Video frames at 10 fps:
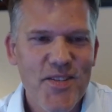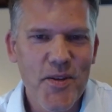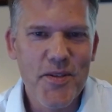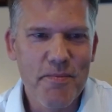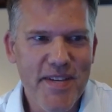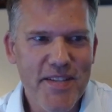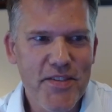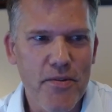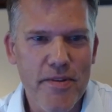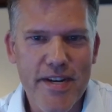So it was a bit
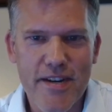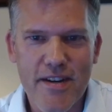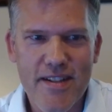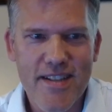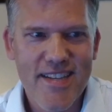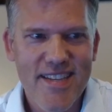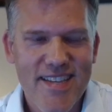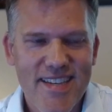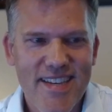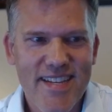surreal.
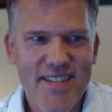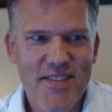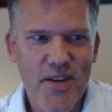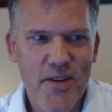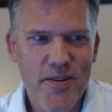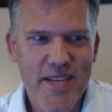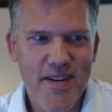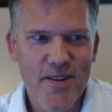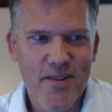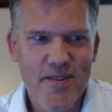And so,
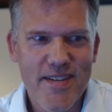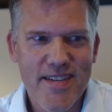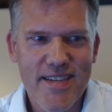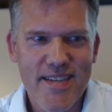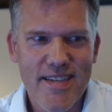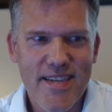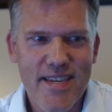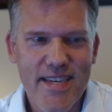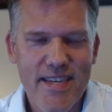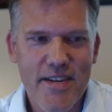
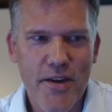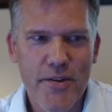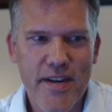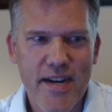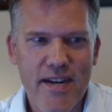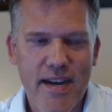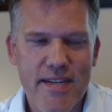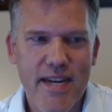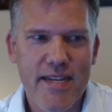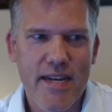you go there.
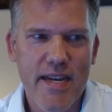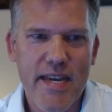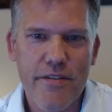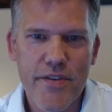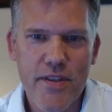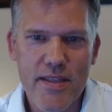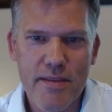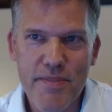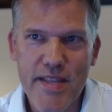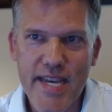I interviewed at the
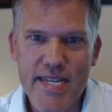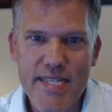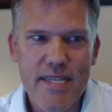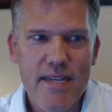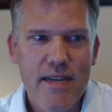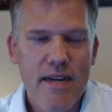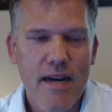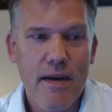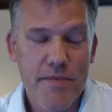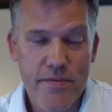place.
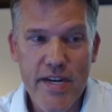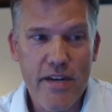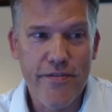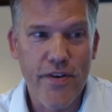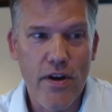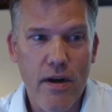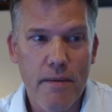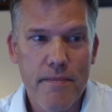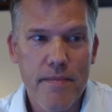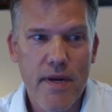It's a very good
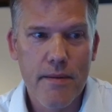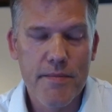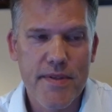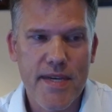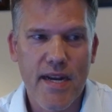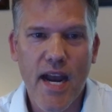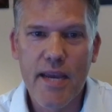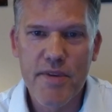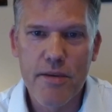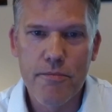firm. It's like an
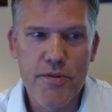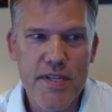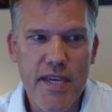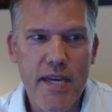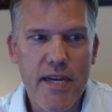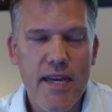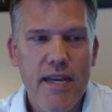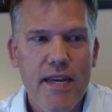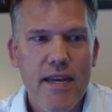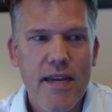IP boutique.
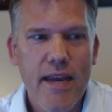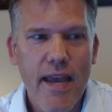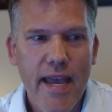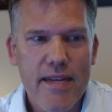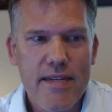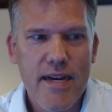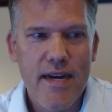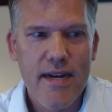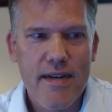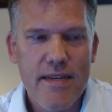And,
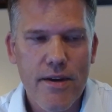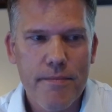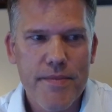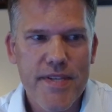I'm